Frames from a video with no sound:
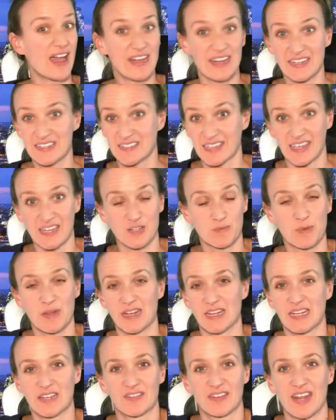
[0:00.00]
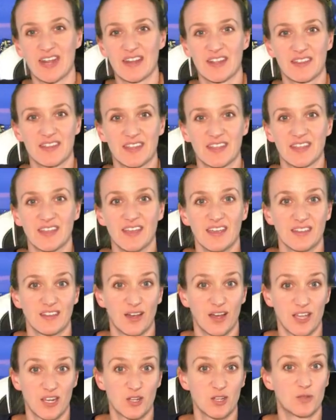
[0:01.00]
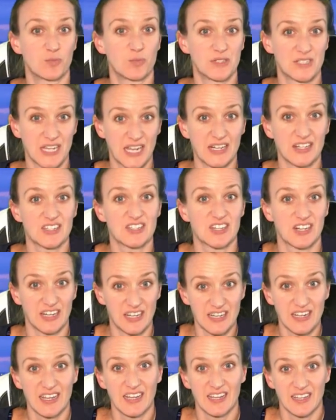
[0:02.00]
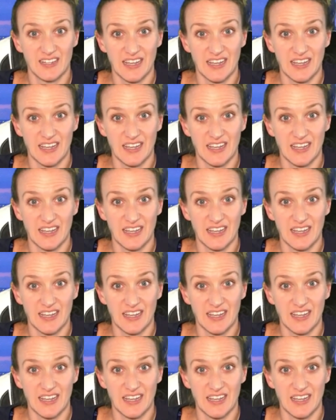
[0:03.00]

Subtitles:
any stage being given anything that I could potentially